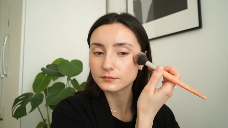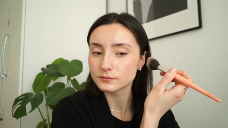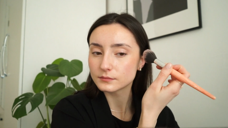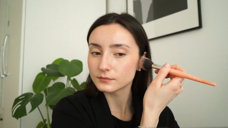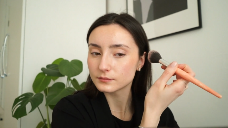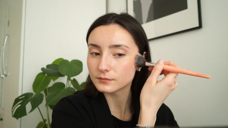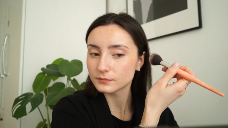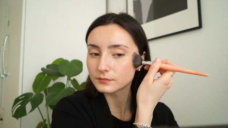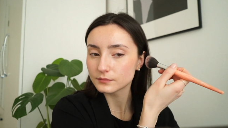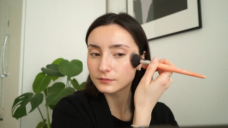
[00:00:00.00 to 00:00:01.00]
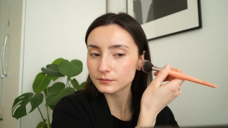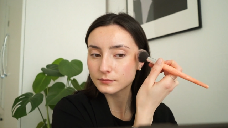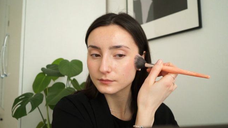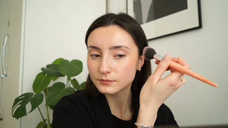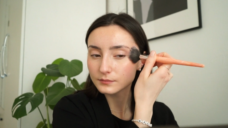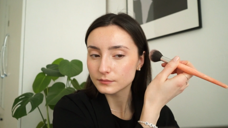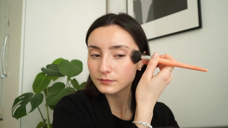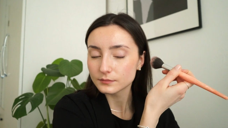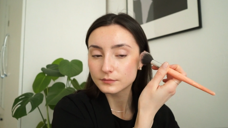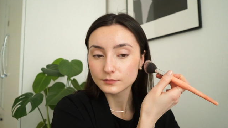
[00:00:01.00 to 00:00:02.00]

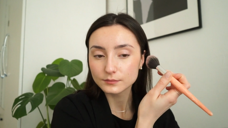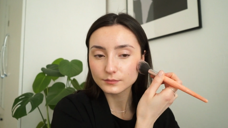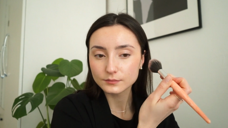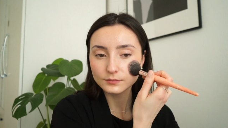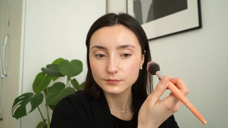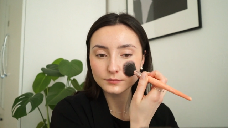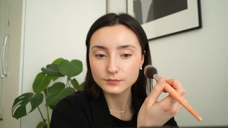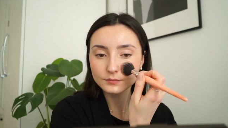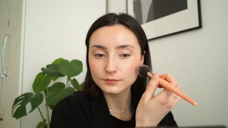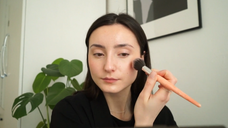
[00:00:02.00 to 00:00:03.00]
Nobody speaks.